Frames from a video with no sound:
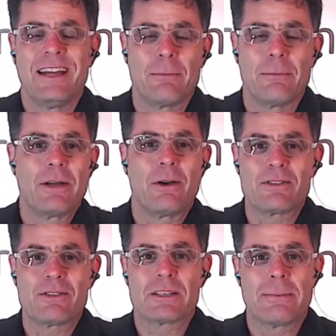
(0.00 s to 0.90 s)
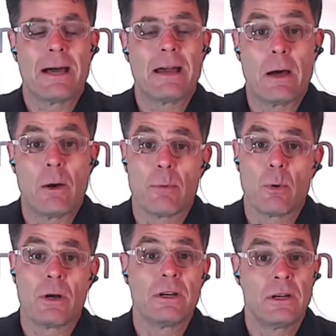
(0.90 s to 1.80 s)
Everybody always talks about how
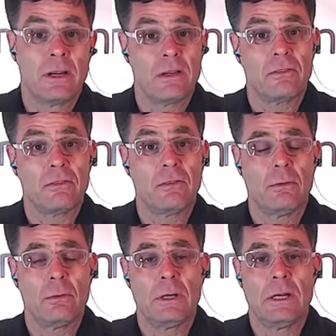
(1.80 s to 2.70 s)
important it is to